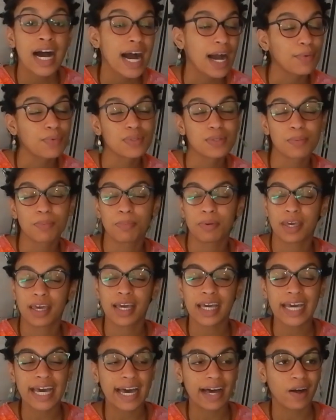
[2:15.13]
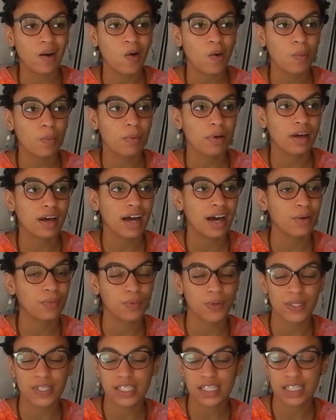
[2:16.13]
I was a big help, I
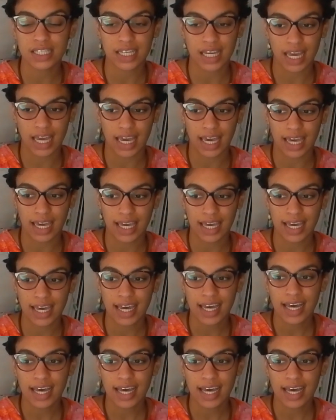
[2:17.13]
will say,